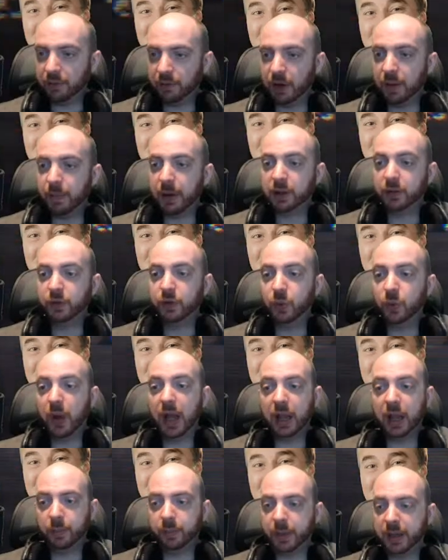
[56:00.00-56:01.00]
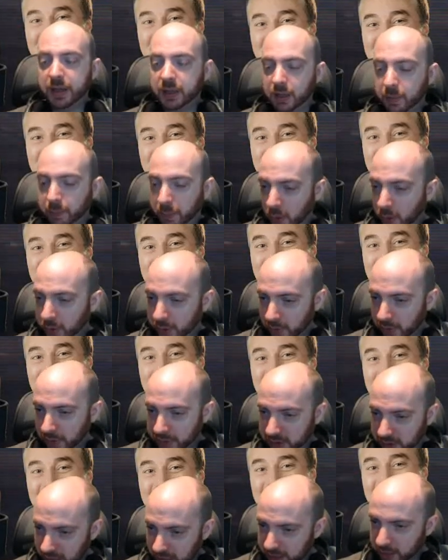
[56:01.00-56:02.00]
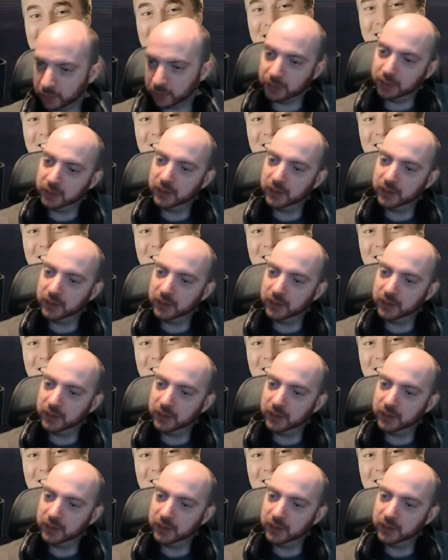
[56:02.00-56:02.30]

very much for your help and support on the channel.